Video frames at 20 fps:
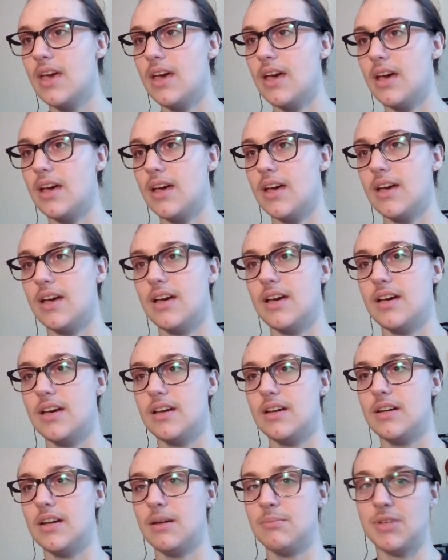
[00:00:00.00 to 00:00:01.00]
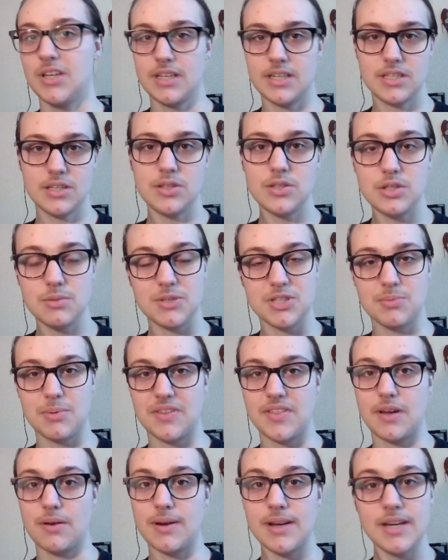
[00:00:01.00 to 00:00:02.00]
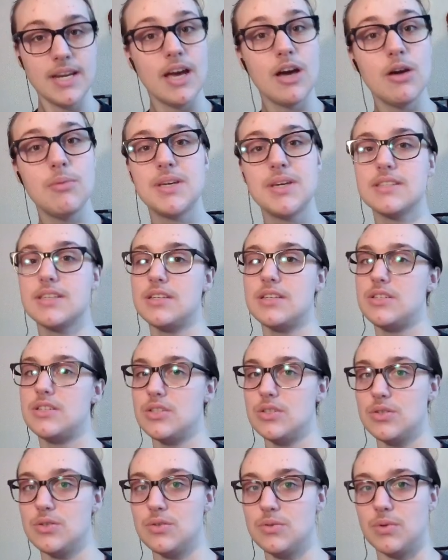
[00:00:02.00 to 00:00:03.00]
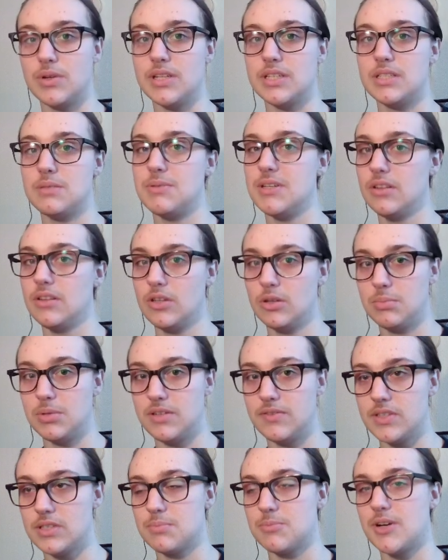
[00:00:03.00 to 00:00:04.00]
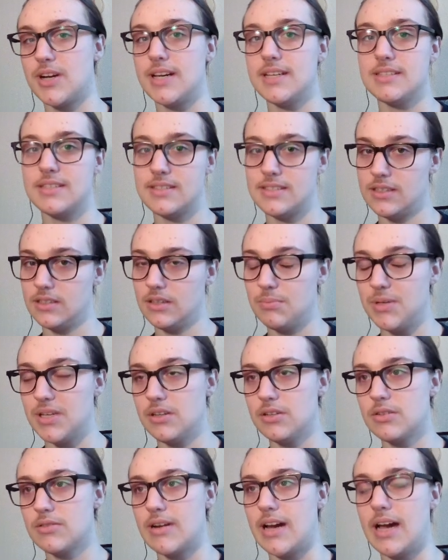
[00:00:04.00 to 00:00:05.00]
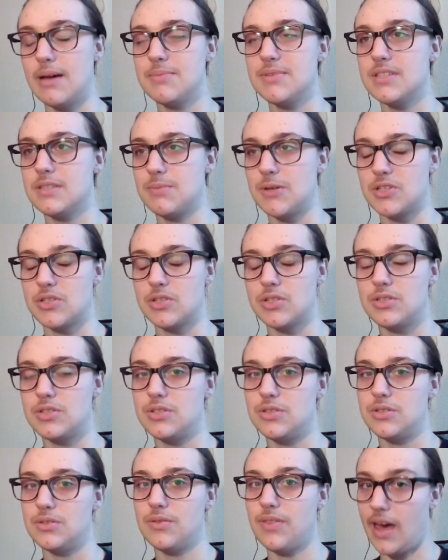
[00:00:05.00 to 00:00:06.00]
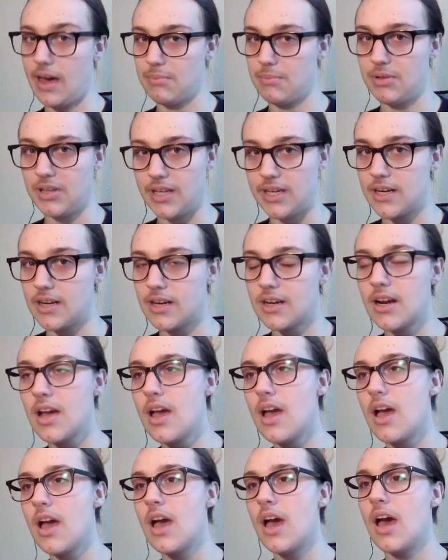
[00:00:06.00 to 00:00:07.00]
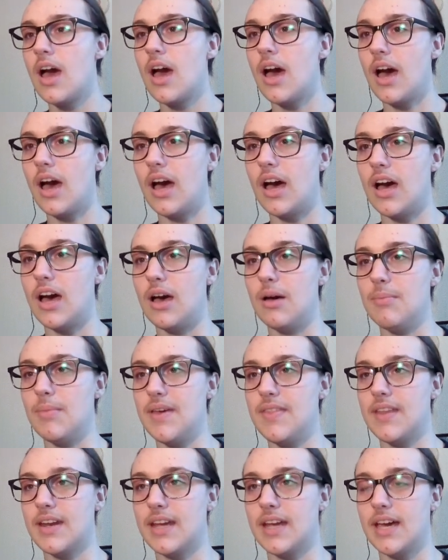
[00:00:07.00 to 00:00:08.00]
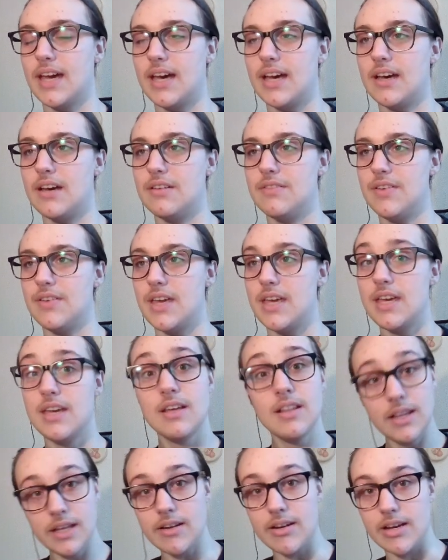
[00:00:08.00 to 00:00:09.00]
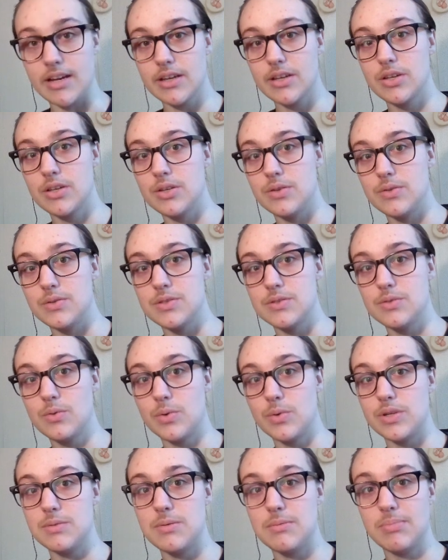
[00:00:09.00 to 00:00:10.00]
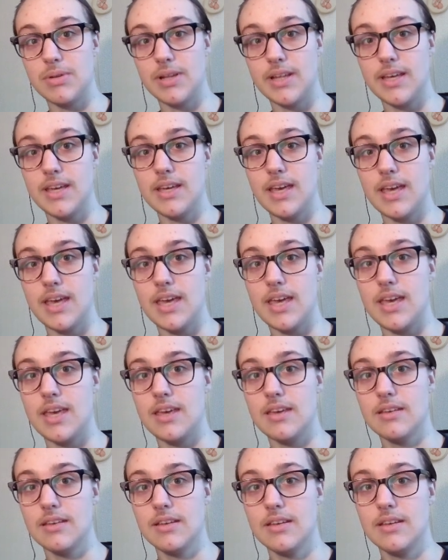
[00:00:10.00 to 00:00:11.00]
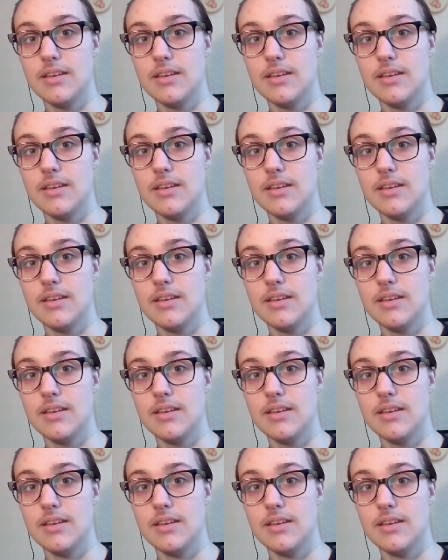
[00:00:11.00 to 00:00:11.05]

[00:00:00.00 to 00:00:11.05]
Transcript: I'm not going to tell you too much about that right now because I do want it to be a little bit of a surprise. It's still a bit under wraps, especially to that player. And then I have a cleric who's going to be playing a